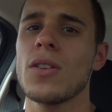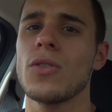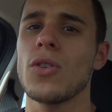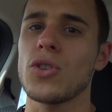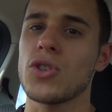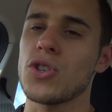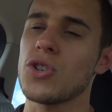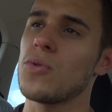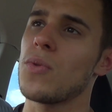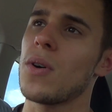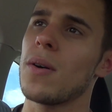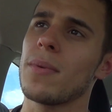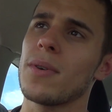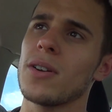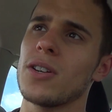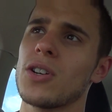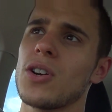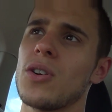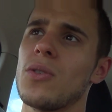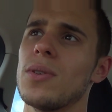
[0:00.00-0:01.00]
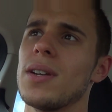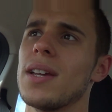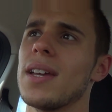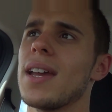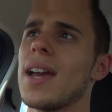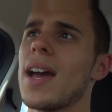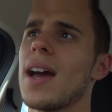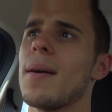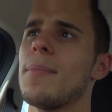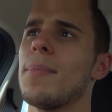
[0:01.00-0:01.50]
Not sure what I'm going to call it
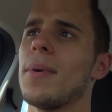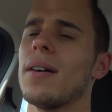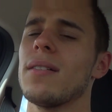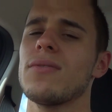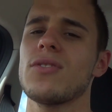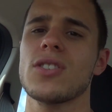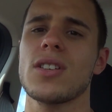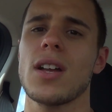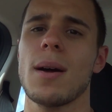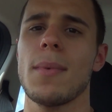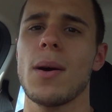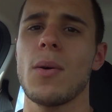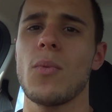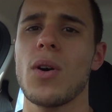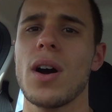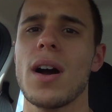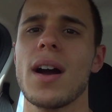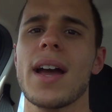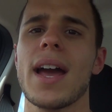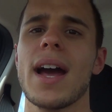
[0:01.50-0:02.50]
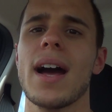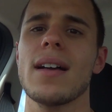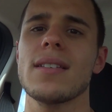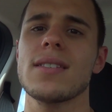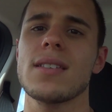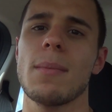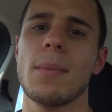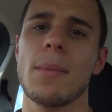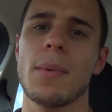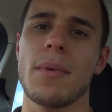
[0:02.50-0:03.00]
yet, but just like my
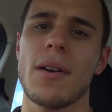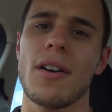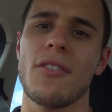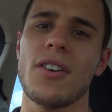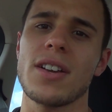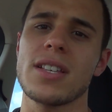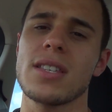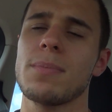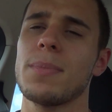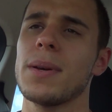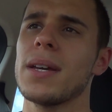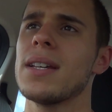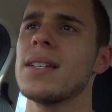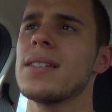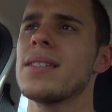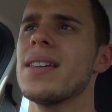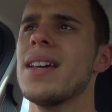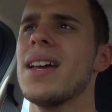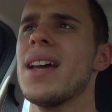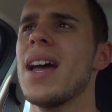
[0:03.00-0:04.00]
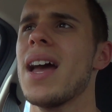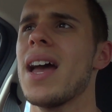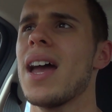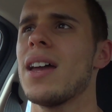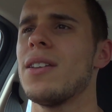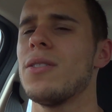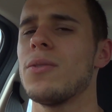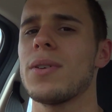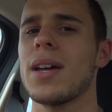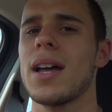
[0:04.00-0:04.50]
workout, some of my recipes
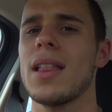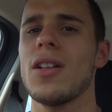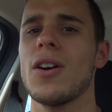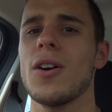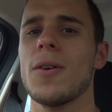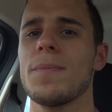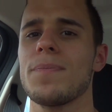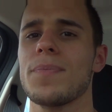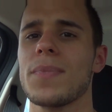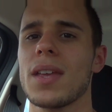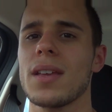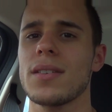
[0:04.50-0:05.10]
and all that lot.